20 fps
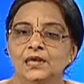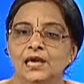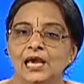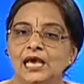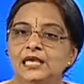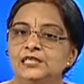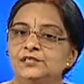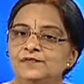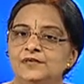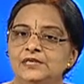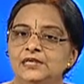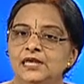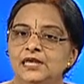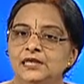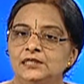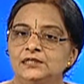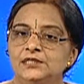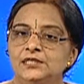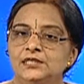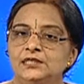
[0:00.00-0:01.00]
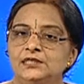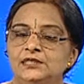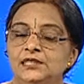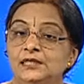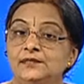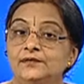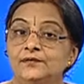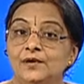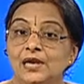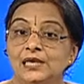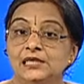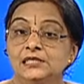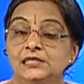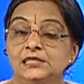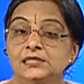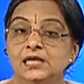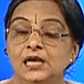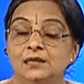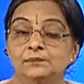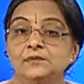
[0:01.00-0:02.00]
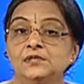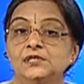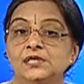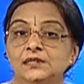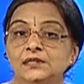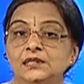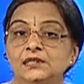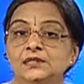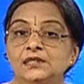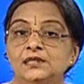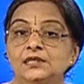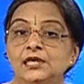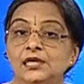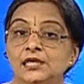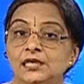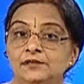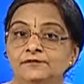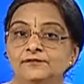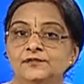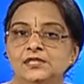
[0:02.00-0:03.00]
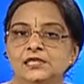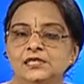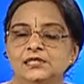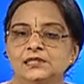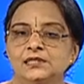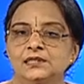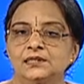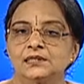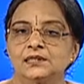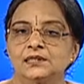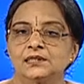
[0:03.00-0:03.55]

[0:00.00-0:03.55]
As we did that rice comes under the Kharif season.